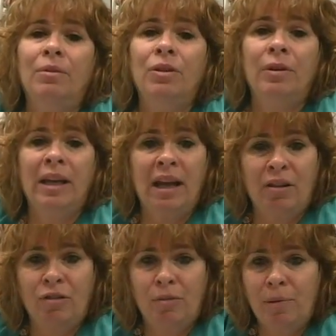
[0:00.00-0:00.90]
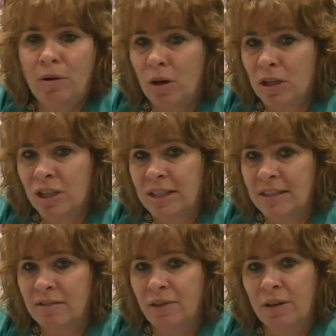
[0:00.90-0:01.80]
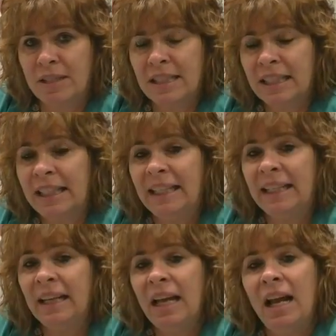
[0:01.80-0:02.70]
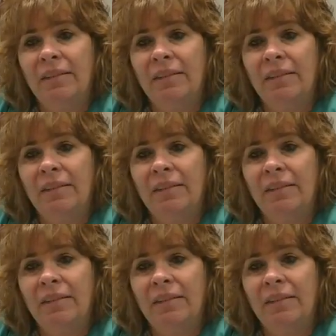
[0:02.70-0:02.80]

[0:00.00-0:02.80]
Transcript: doing extra precautions as far as cleaning.